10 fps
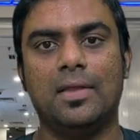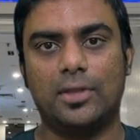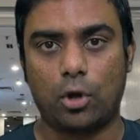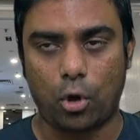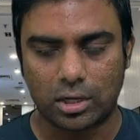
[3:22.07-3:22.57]

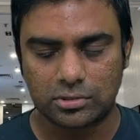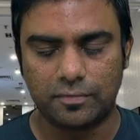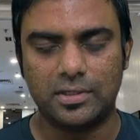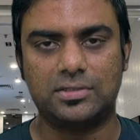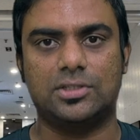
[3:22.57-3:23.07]
The cost
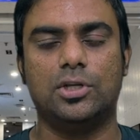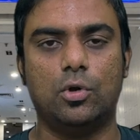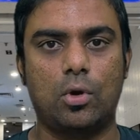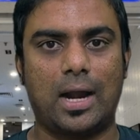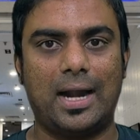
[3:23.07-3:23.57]
of this touch and
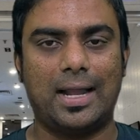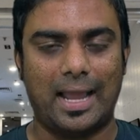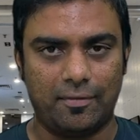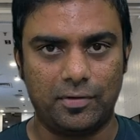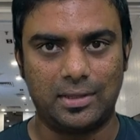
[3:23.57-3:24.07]
go card,
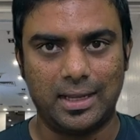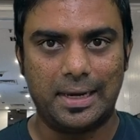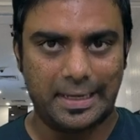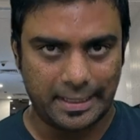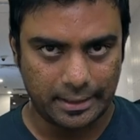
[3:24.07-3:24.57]
everything I'll
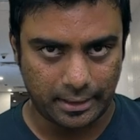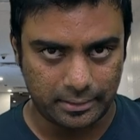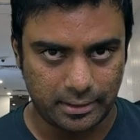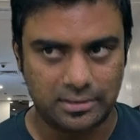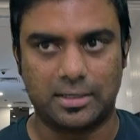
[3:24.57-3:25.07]
link it in
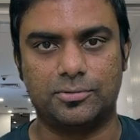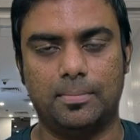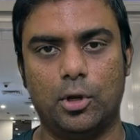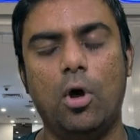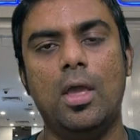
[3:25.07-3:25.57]
the description
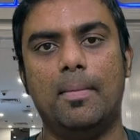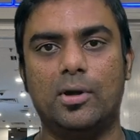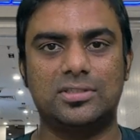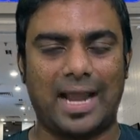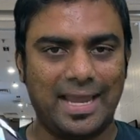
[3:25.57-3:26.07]
below,
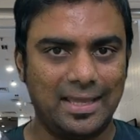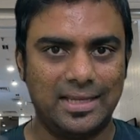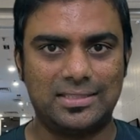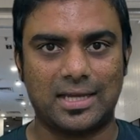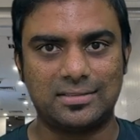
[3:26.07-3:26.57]
because I
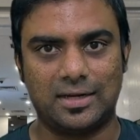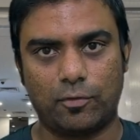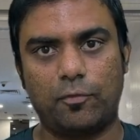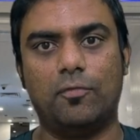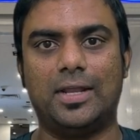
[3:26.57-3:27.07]
recharged it
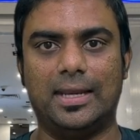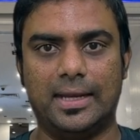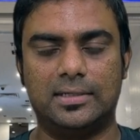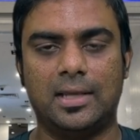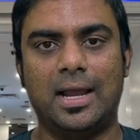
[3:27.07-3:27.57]
for 50
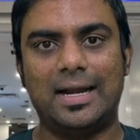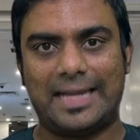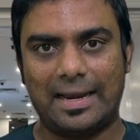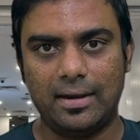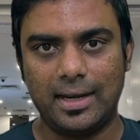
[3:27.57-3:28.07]
ringgits.
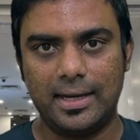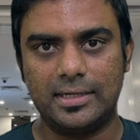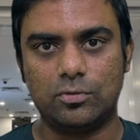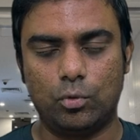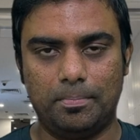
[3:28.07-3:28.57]
10
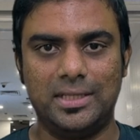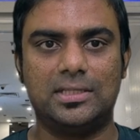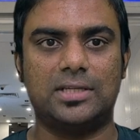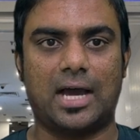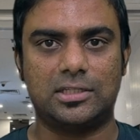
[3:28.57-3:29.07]
ringgits would be the
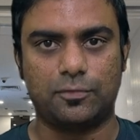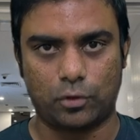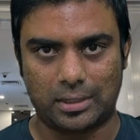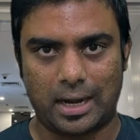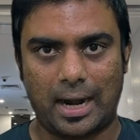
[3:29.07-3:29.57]
charge
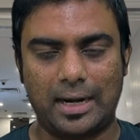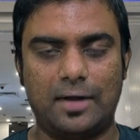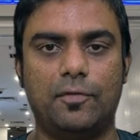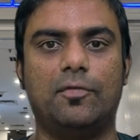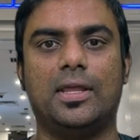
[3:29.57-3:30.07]
for the card,
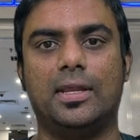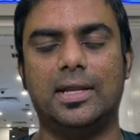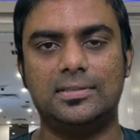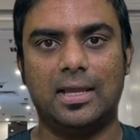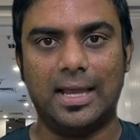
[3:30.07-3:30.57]
and 50
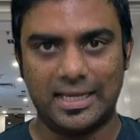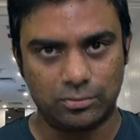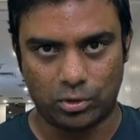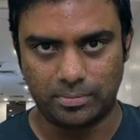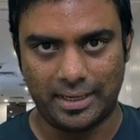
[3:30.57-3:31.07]
ringgits
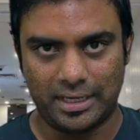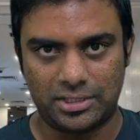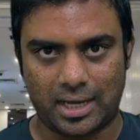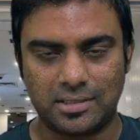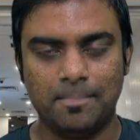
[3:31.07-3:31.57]
was my
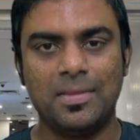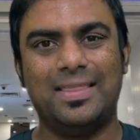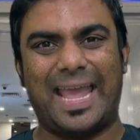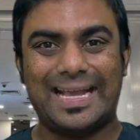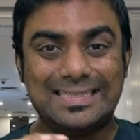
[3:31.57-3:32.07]
recharge.
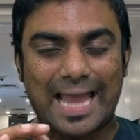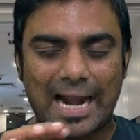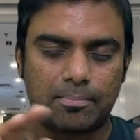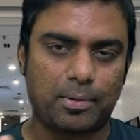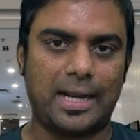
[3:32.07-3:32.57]
The
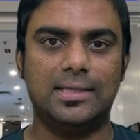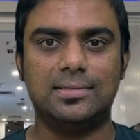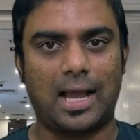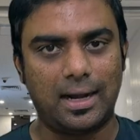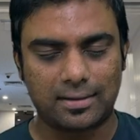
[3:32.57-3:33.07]
exact
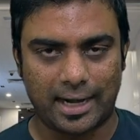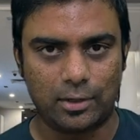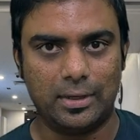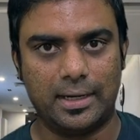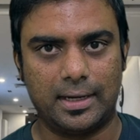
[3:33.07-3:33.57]
price, I'll try
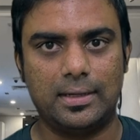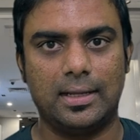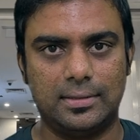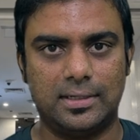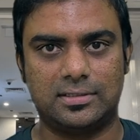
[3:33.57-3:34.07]
to link it
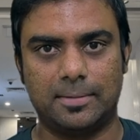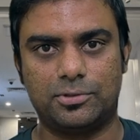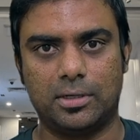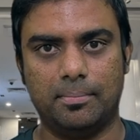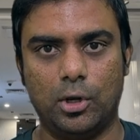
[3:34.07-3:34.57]
in the
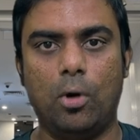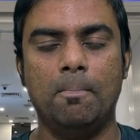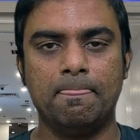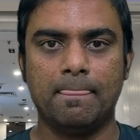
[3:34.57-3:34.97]
description below.